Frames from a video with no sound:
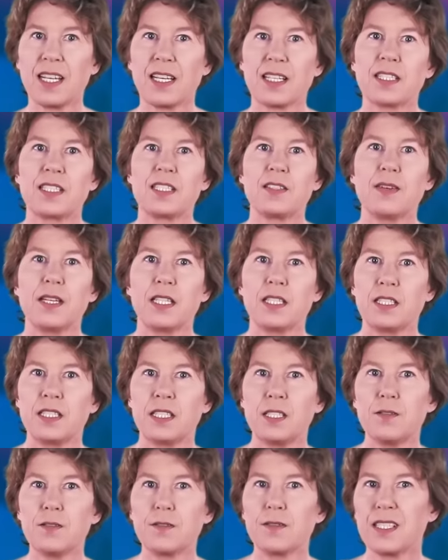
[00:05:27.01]
activate
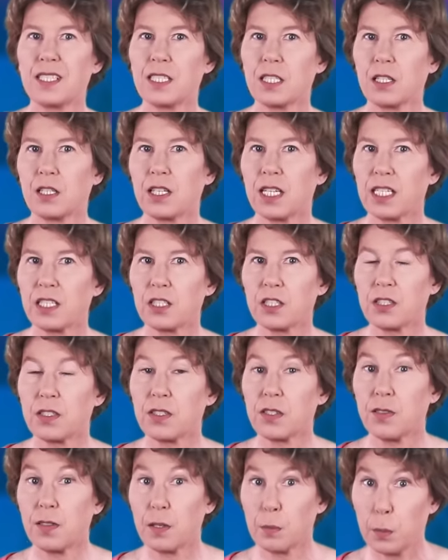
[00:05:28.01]
different
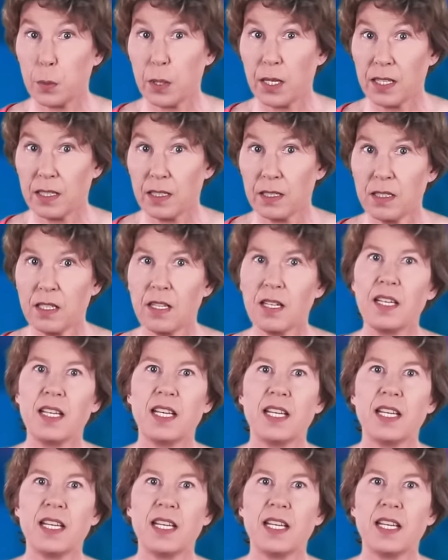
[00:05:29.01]
connections in the brain,